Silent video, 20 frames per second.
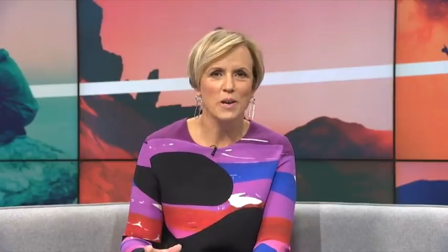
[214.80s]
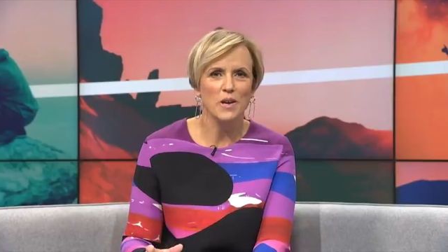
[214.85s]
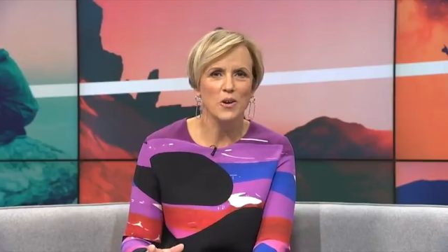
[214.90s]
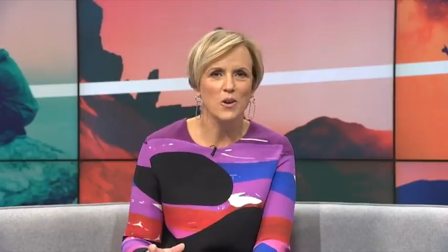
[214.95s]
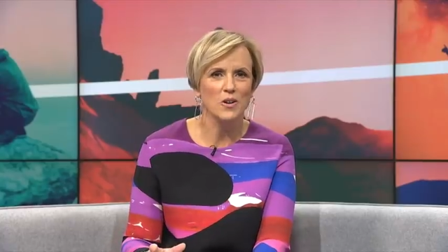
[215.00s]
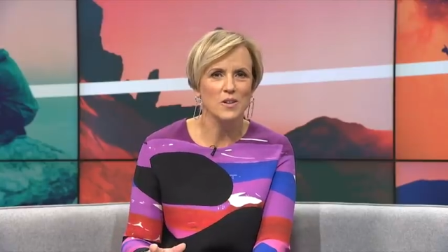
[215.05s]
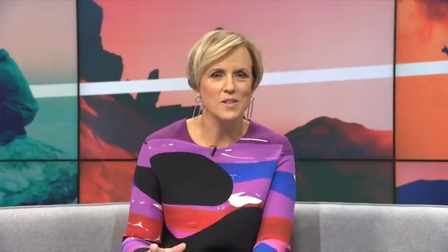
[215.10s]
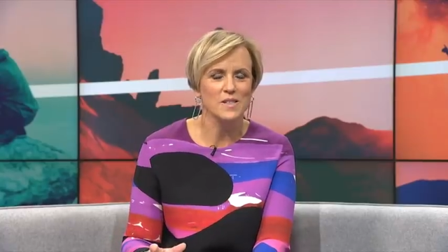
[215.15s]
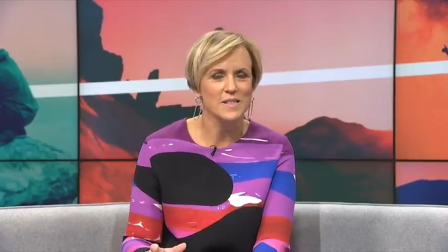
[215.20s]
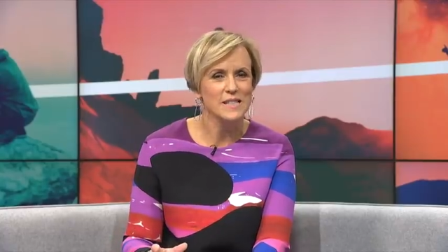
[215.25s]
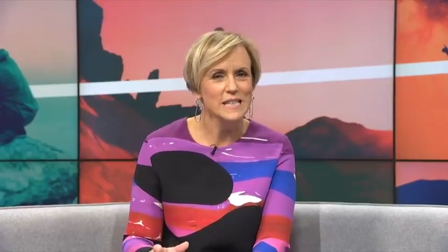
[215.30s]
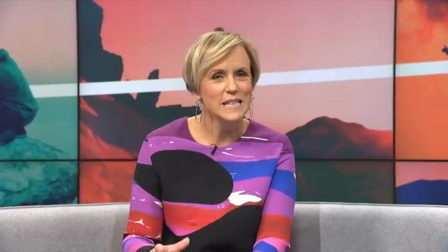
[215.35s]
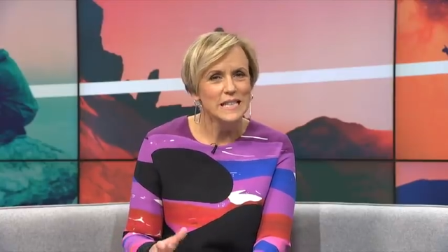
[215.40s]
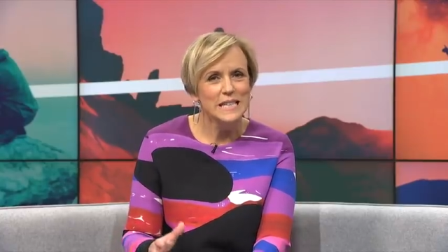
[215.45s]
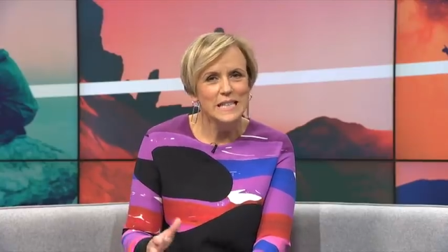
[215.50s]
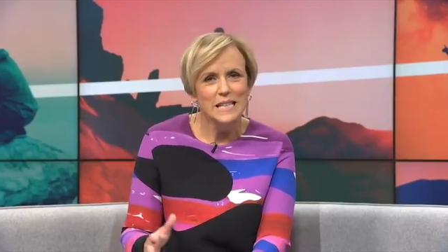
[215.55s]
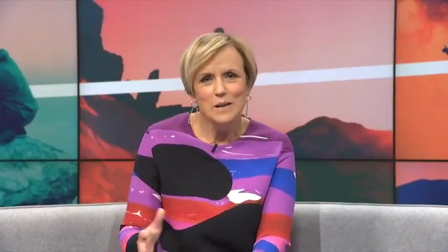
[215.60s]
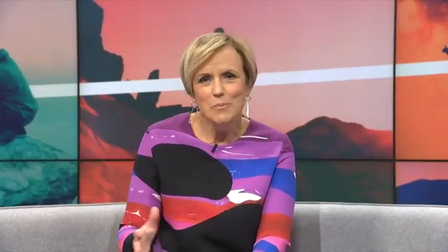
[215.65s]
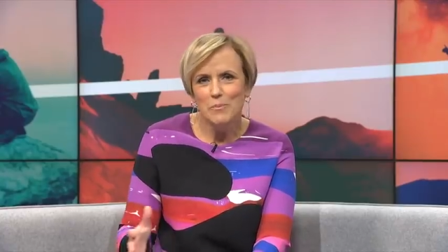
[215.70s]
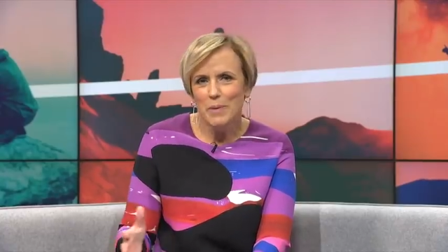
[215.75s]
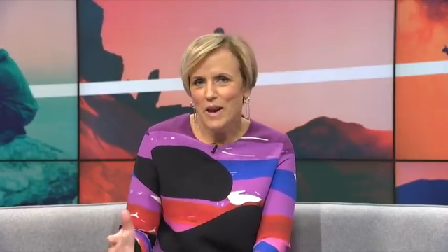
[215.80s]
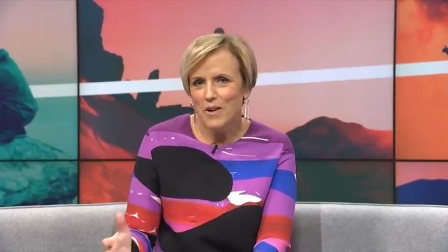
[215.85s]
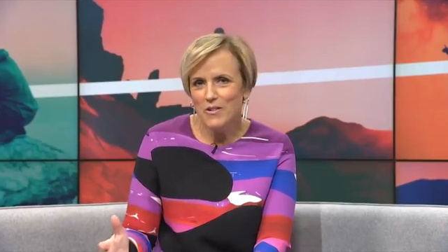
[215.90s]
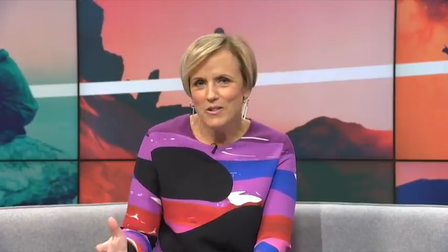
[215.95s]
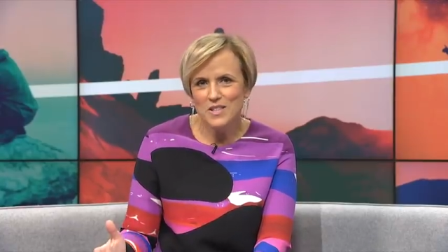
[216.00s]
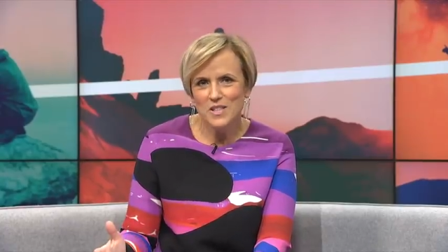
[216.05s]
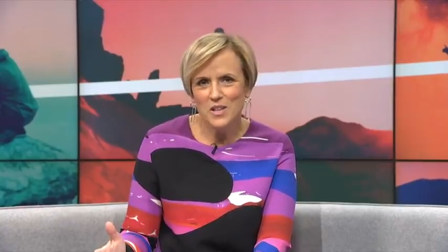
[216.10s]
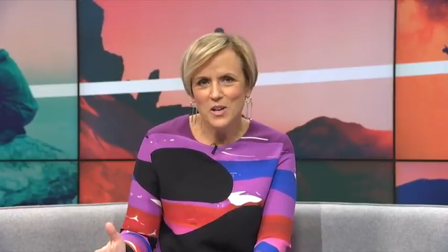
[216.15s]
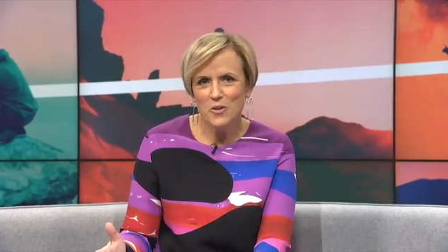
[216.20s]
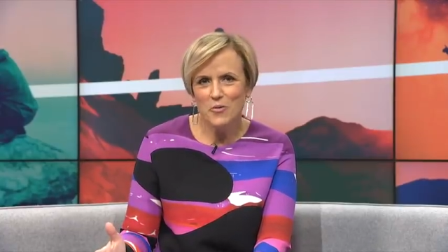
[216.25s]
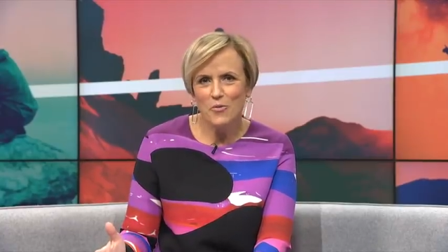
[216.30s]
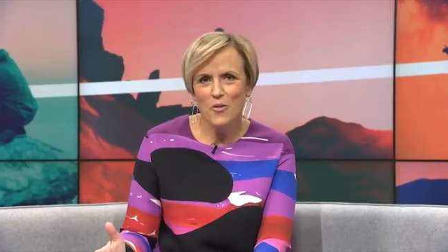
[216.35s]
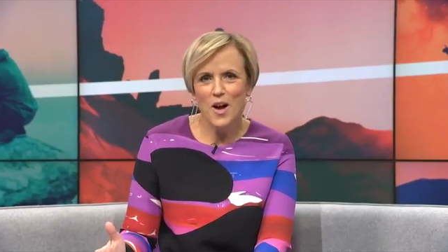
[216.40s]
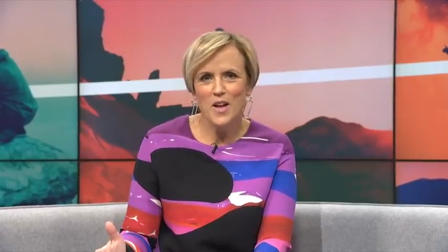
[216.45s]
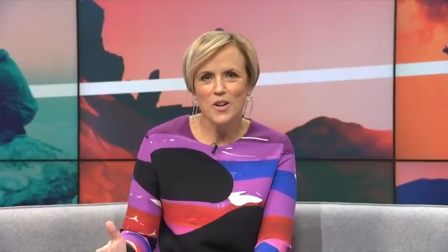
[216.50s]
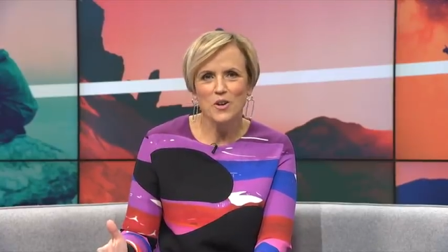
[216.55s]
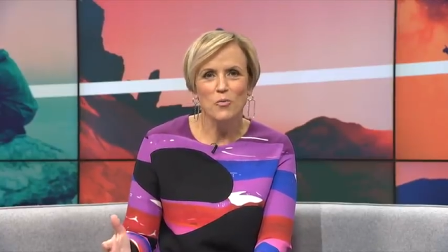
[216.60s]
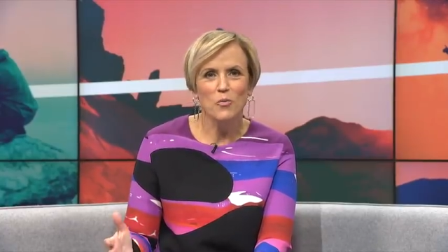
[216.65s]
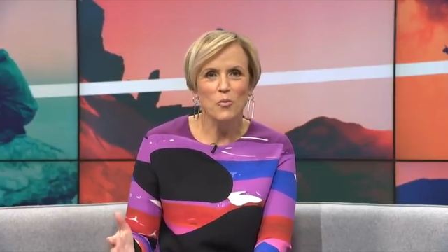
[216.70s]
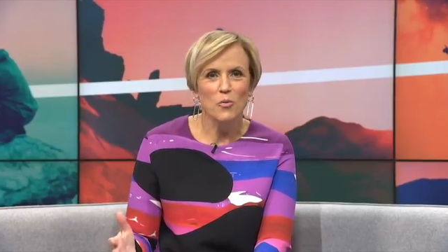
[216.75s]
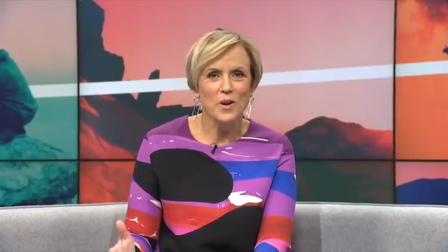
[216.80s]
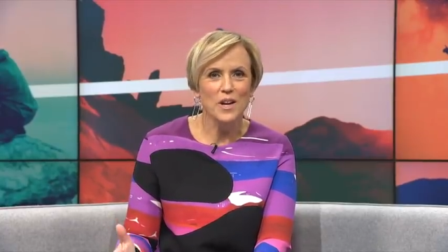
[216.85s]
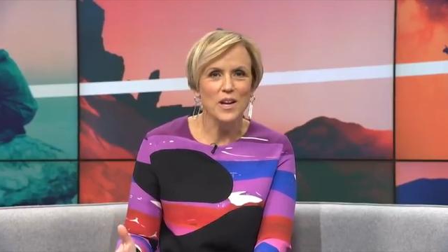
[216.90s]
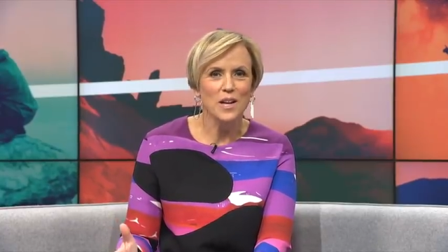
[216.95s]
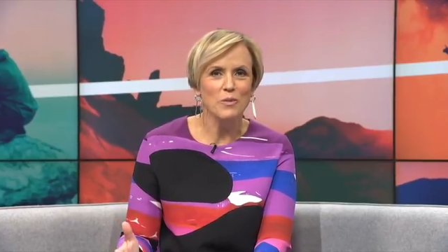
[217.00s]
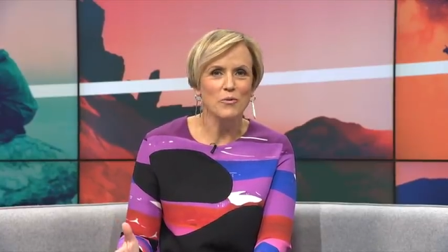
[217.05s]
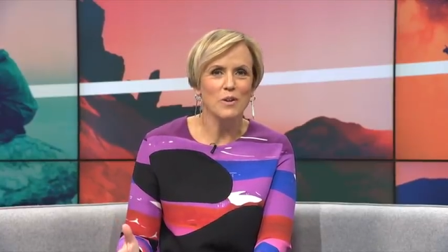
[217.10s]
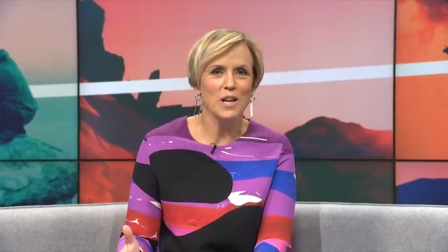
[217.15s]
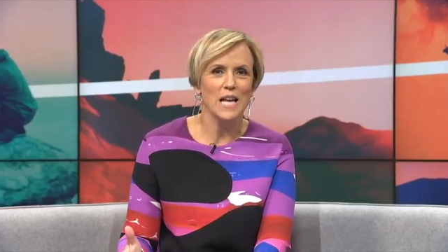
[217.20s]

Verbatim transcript: Because parents are going to find it really,